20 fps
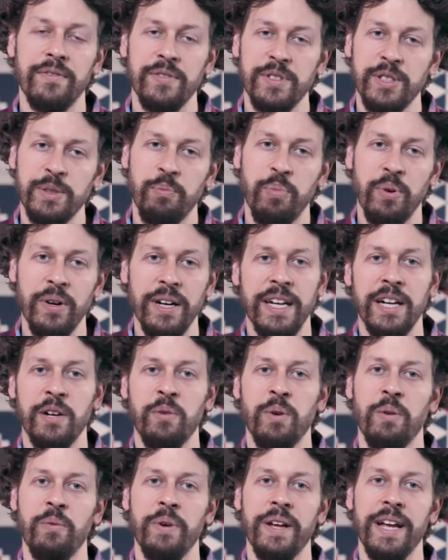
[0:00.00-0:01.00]
spring
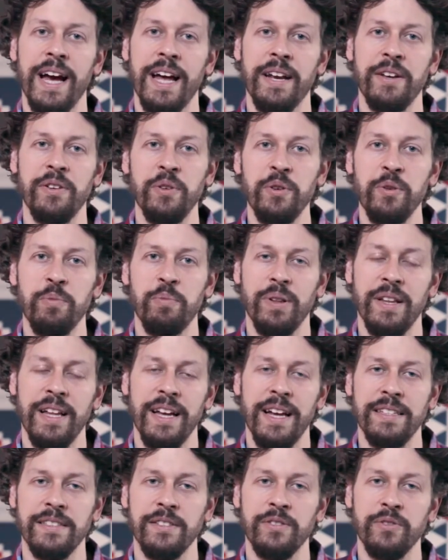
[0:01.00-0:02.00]
where we had new
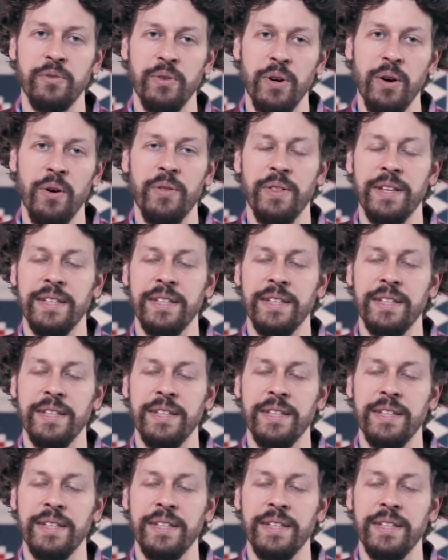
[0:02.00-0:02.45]
plans and growth,